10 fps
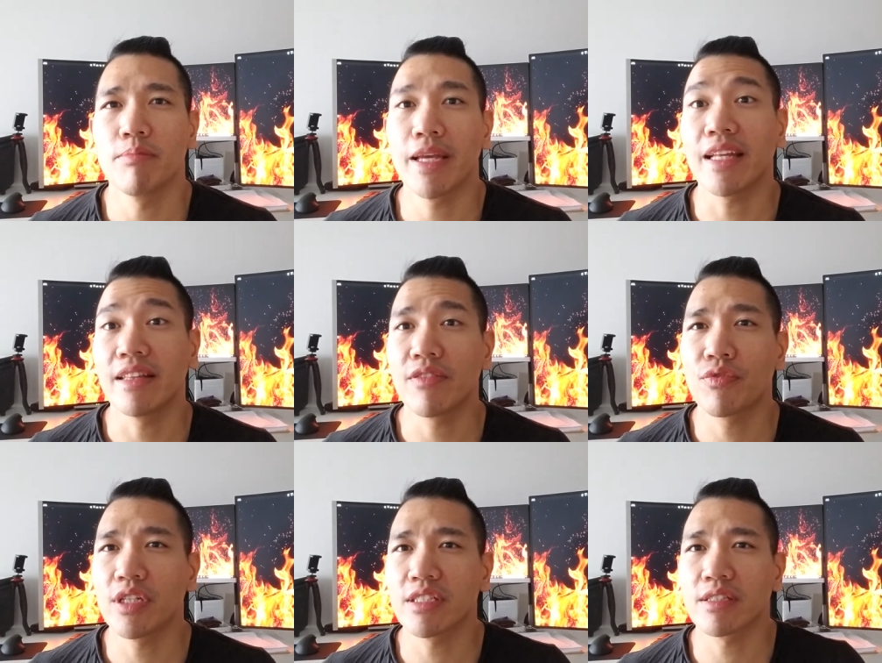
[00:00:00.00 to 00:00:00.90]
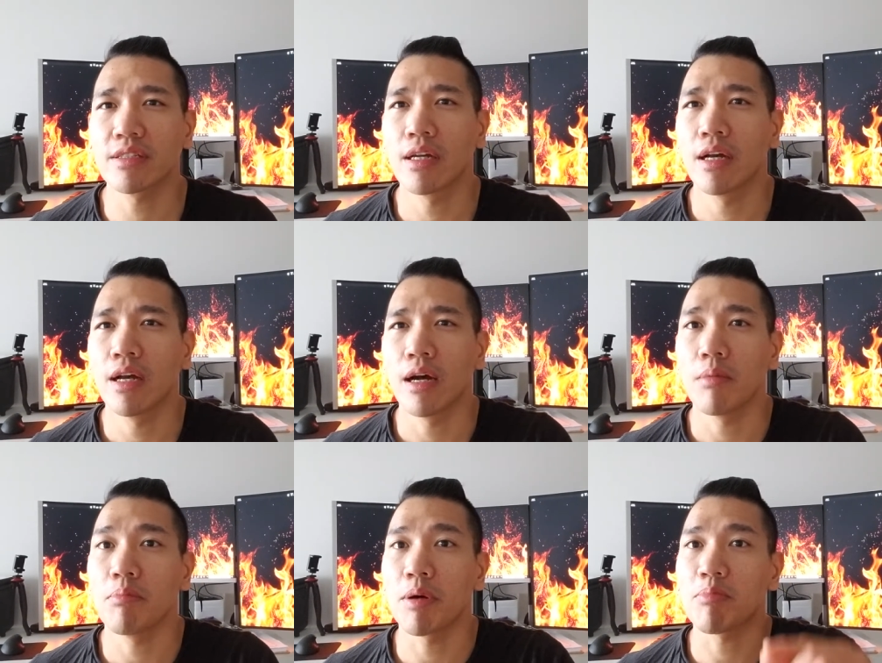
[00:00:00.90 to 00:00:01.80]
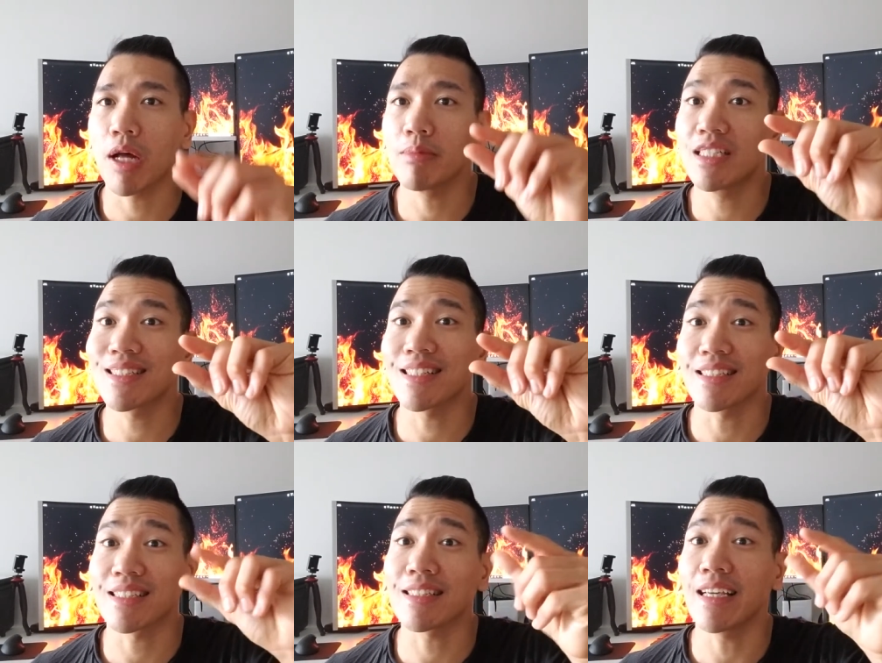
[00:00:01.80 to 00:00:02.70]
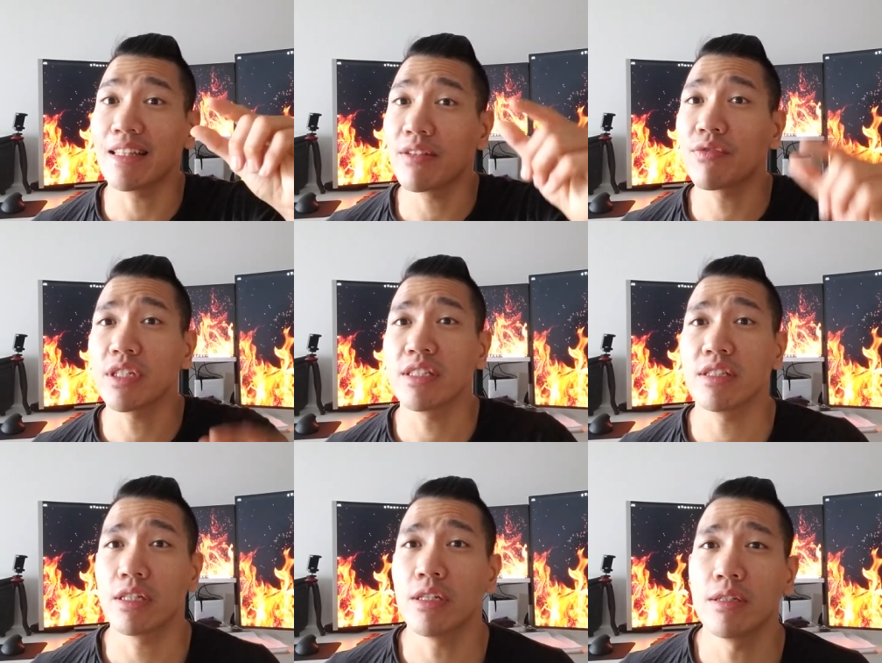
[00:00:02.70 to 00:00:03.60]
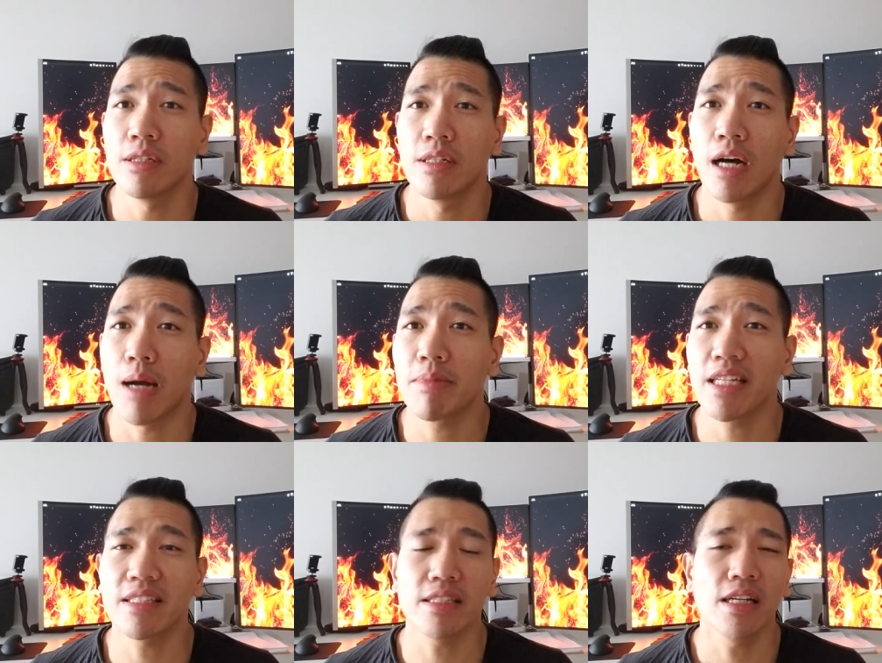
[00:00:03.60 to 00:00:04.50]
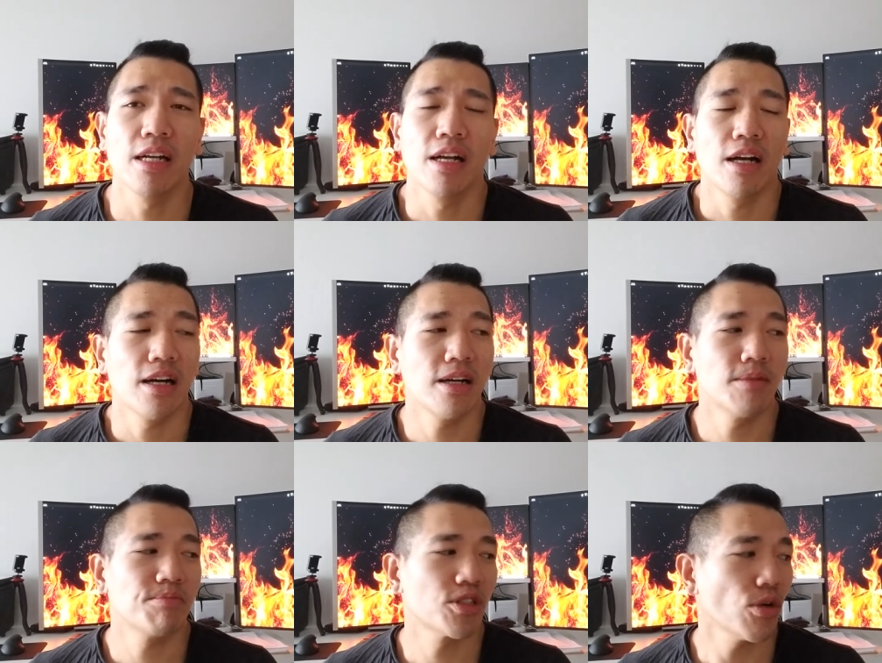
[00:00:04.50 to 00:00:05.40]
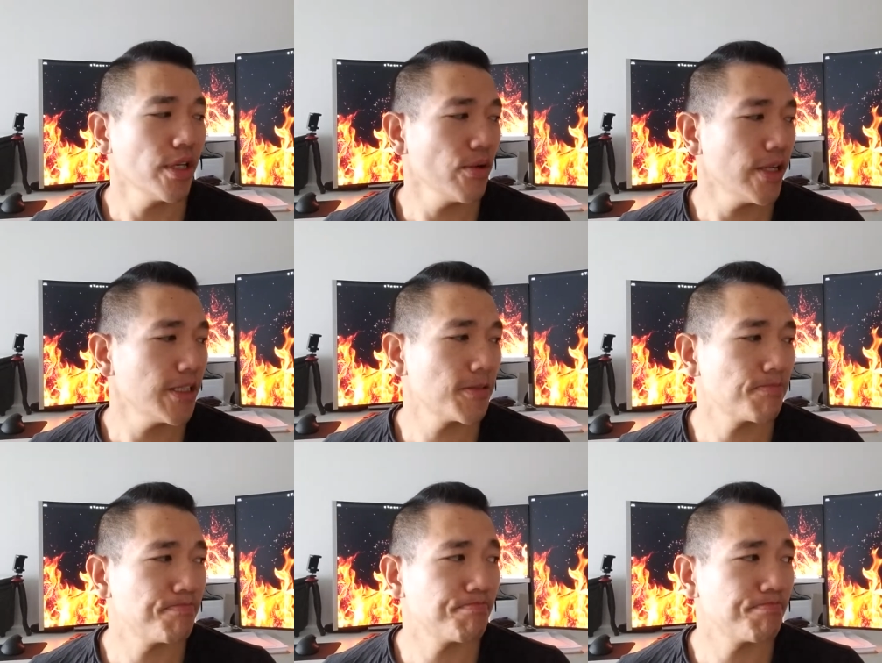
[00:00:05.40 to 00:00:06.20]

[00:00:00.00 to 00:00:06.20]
make a difference, but probably just a slight difference, you know, I'm guessing. Um, so, anyways,